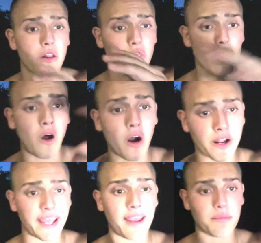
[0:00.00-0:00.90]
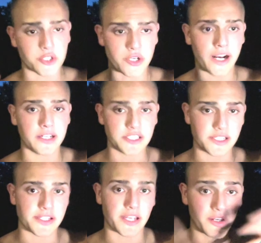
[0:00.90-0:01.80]
long game
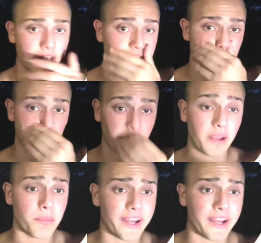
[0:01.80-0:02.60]
strategies that you need to create.